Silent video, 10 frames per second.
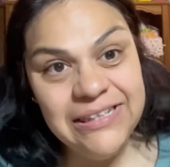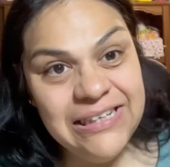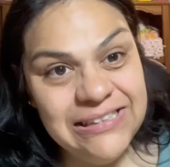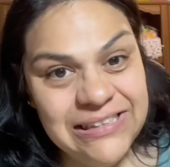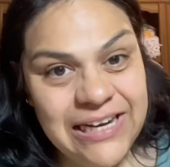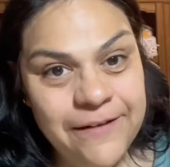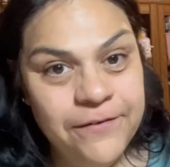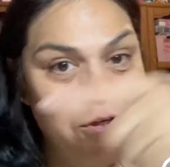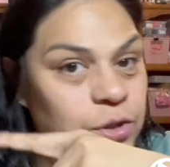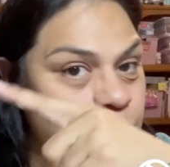like I said, I have
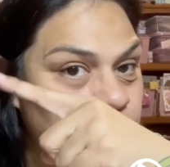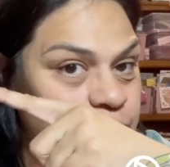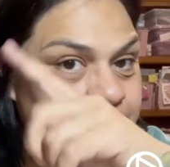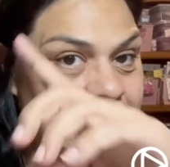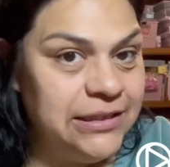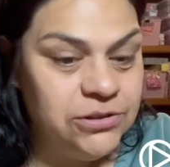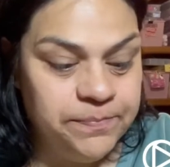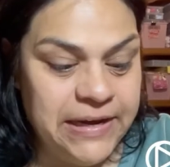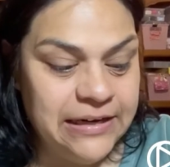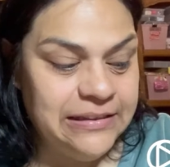a huge box
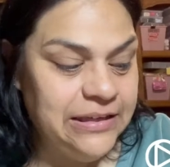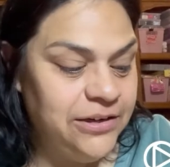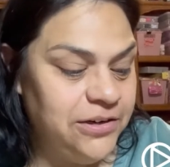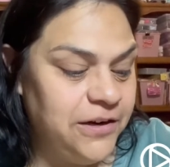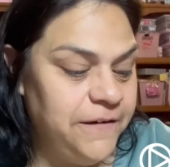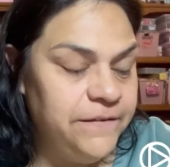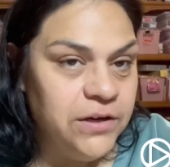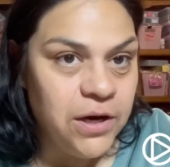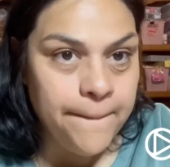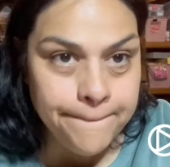back there of
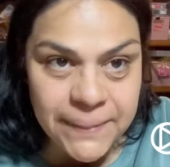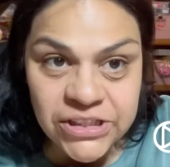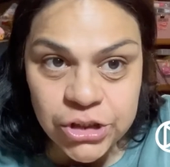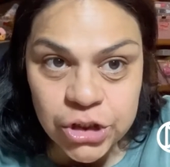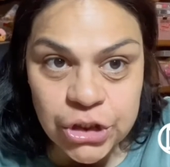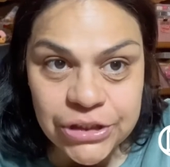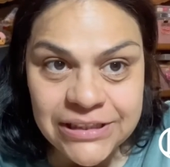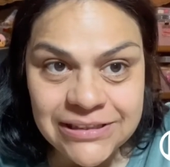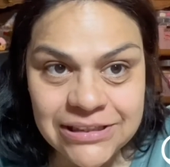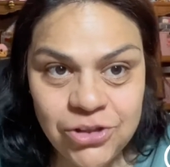a bunch of
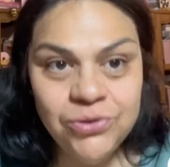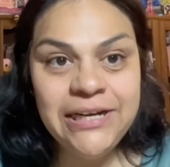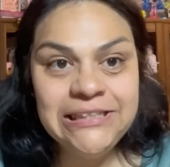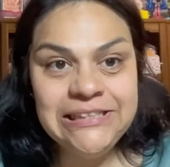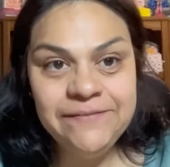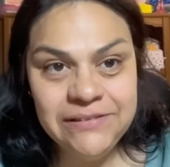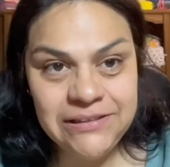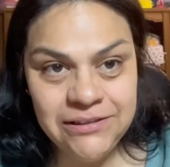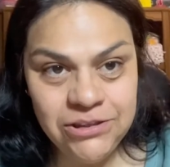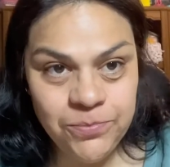goodies that you guys have
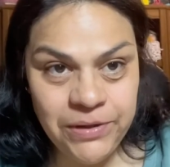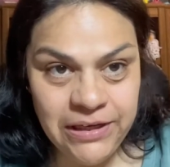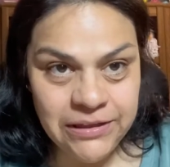sent to me,